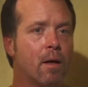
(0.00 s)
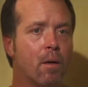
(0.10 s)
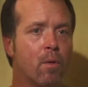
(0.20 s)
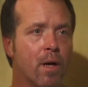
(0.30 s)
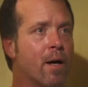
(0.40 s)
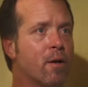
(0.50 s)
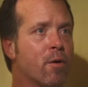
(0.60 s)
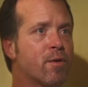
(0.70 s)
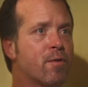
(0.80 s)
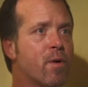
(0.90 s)
what I
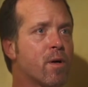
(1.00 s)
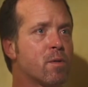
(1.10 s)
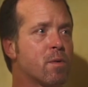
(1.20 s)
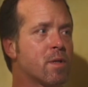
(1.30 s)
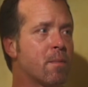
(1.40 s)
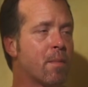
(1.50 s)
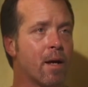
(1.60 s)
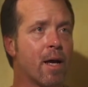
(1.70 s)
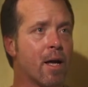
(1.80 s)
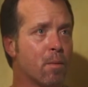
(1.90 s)
noticed first was some,
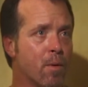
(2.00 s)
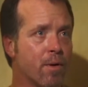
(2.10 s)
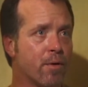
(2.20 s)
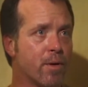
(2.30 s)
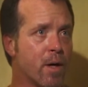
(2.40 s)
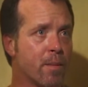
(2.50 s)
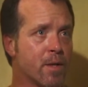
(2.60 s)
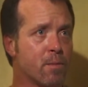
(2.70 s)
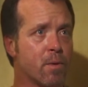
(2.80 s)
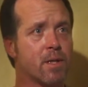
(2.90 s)
an animal
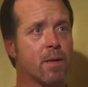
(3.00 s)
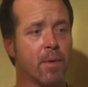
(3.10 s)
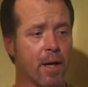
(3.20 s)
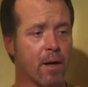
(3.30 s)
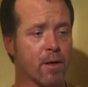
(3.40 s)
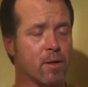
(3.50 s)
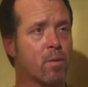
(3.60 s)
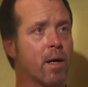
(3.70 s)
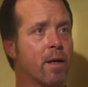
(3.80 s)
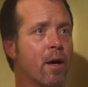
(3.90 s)
disturbance where some deers
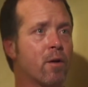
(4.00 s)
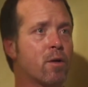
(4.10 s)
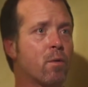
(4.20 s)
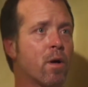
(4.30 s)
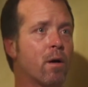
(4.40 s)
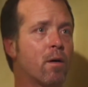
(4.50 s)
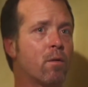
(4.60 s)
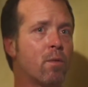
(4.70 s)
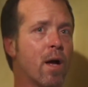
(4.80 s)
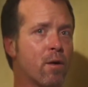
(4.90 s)
ran down to a
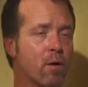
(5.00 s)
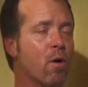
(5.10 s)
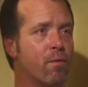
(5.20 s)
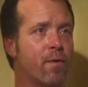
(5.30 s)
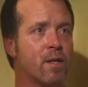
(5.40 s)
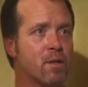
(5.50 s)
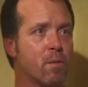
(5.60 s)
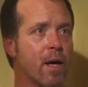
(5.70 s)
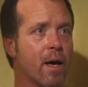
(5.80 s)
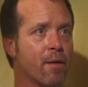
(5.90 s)
rather low fence
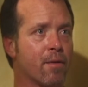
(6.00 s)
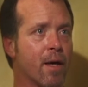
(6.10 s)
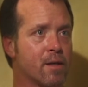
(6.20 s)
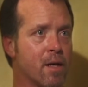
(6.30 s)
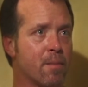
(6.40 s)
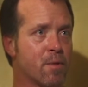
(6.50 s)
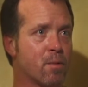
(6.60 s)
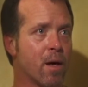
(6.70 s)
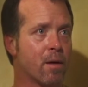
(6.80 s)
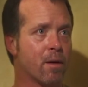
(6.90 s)
we had at that time
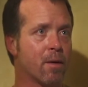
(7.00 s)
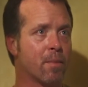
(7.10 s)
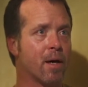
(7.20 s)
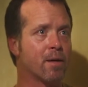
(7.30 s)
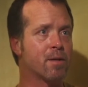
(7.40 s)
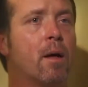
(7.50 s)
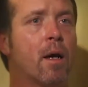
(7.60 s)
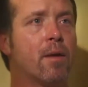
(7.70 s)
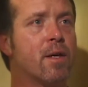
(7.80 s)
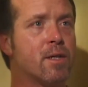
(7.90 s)
surrounding the base,
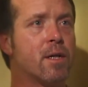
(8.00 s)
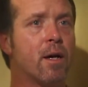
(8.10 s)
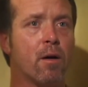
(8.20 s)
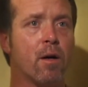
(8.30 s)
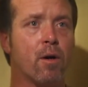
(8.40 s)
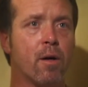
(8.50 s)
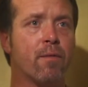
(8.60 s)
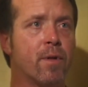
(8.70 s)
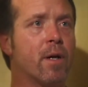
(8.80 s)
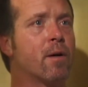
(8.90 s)
and these deer, a herd
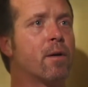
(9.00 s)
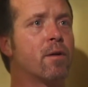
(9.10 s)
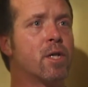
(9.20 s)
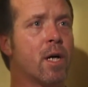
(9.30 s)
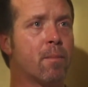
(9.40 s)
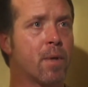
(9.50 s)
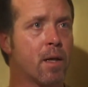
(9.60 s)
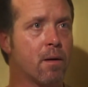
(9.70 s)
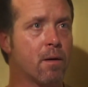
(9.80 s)
of deer, jumped